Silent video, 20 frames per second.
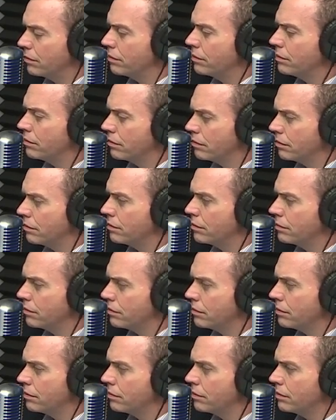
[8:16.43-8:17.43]

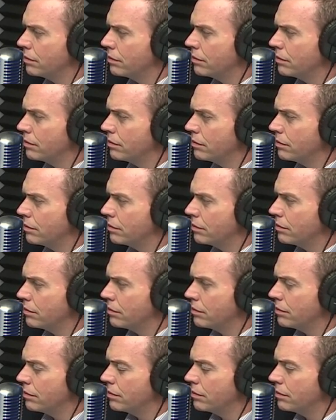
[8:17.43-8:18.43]

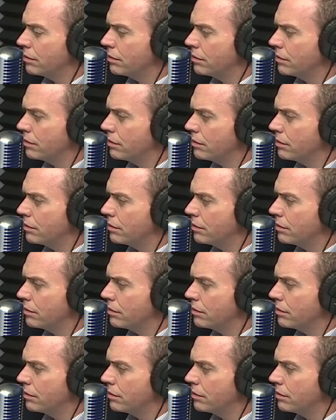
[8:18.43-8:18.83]
(silent)